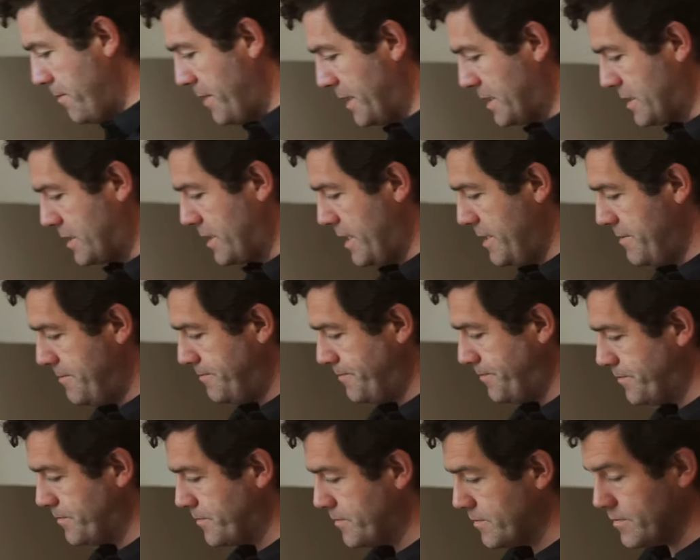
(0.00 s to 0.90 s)
Mix it
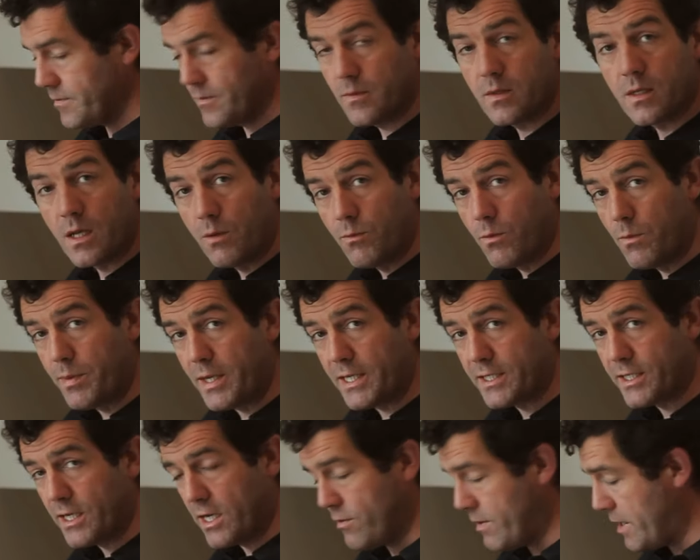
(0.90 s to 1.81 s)
in, and we're
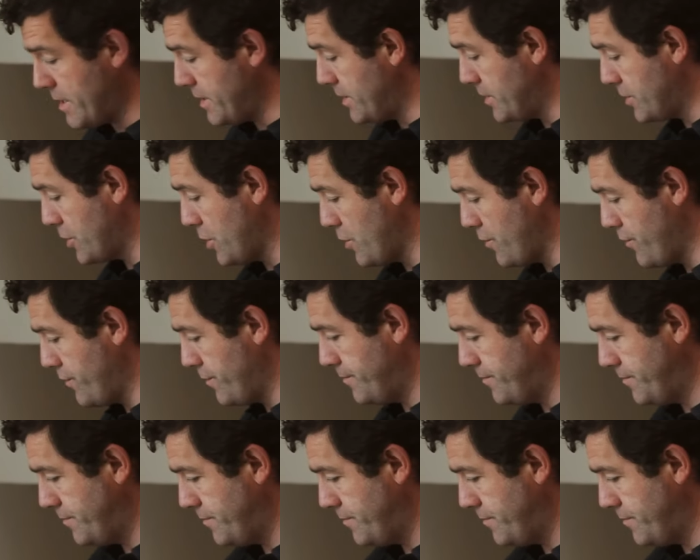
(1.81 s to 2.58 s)
basically ready to serve.